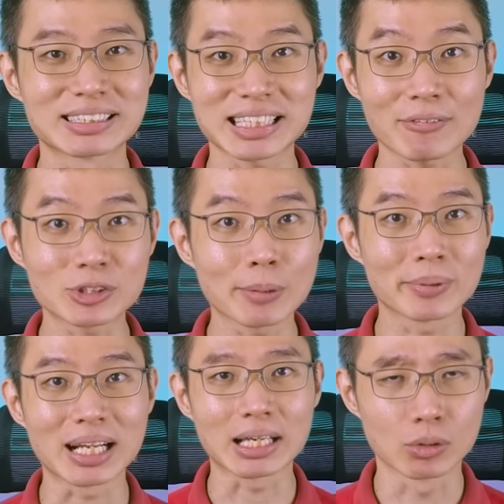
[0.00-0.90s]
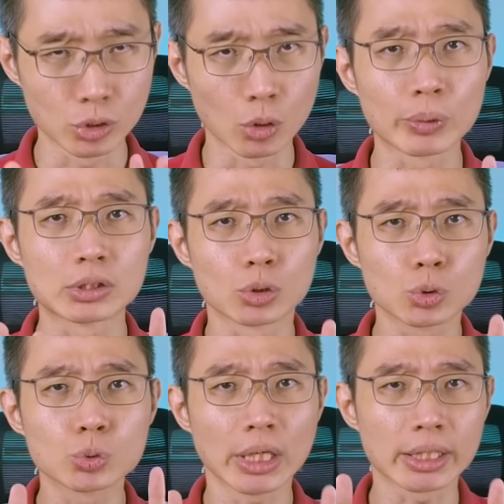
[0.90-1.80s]
Syfe Trade be like, no, we don't
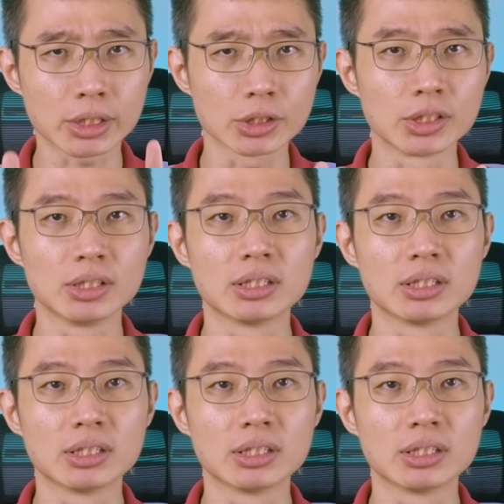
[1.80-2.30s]
do that here.